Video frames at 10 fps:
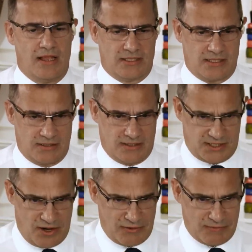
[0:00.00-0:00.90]

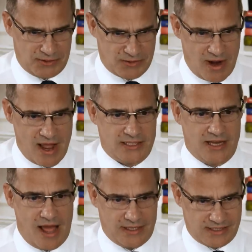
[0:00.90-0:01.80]
starting from
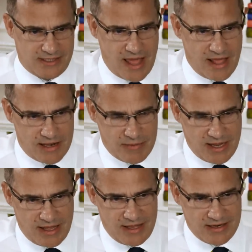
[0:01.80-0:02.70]
scratch at scale? I mean,
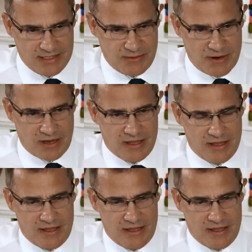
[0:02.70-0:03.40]
how, how does it work?